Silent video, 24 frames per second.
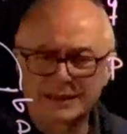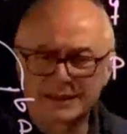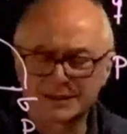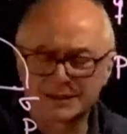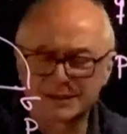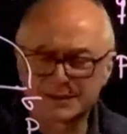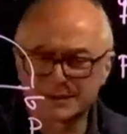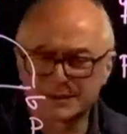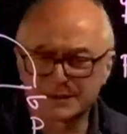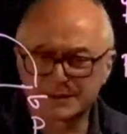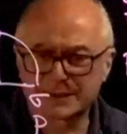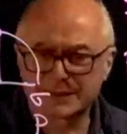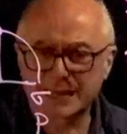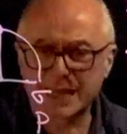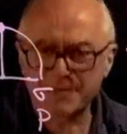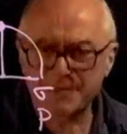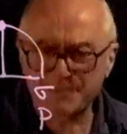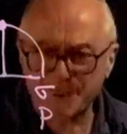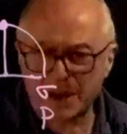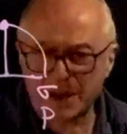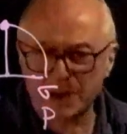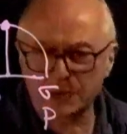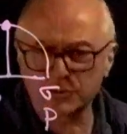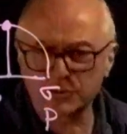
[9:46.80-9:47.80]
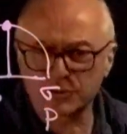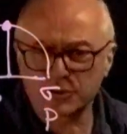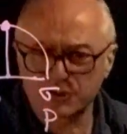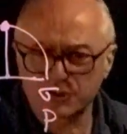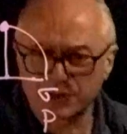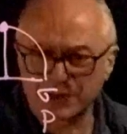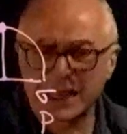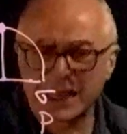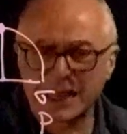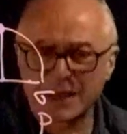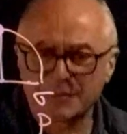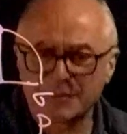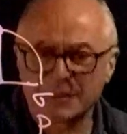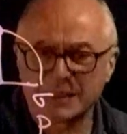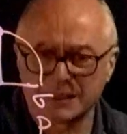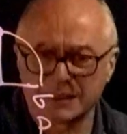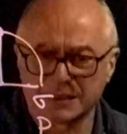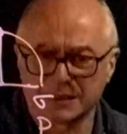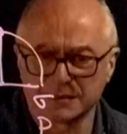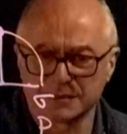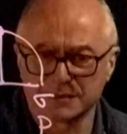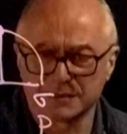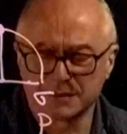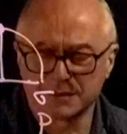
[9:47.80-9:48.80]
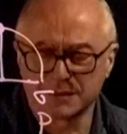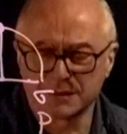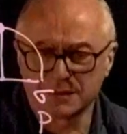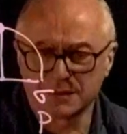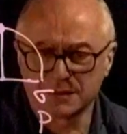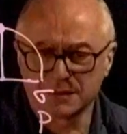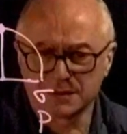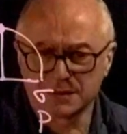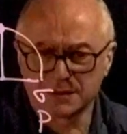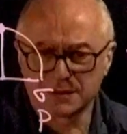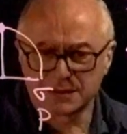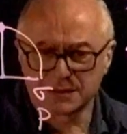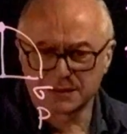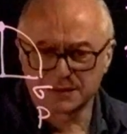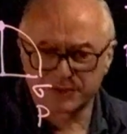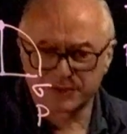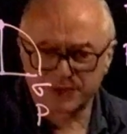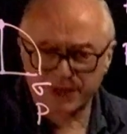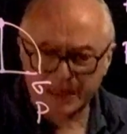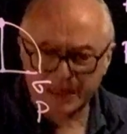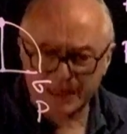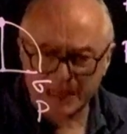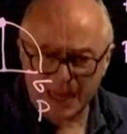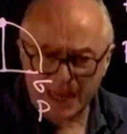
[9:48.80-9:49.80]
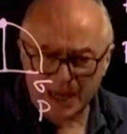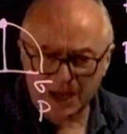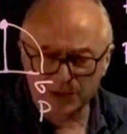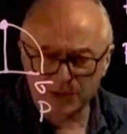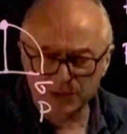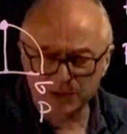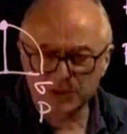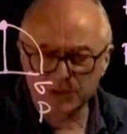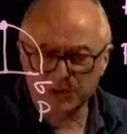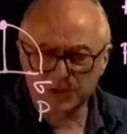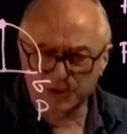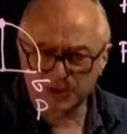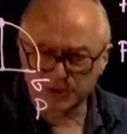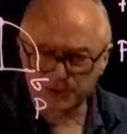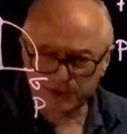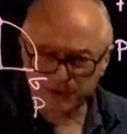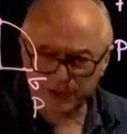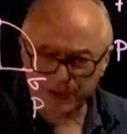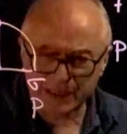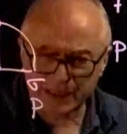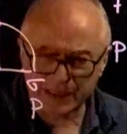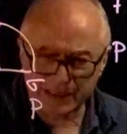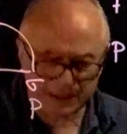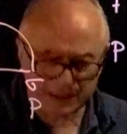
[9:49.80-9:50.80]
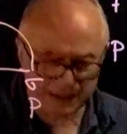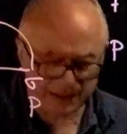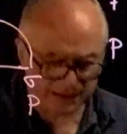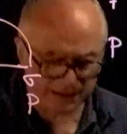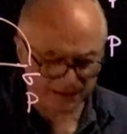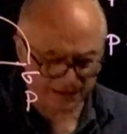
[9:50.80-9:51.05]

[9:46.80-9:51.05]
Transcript: escape out or come in. Drain out or drain in.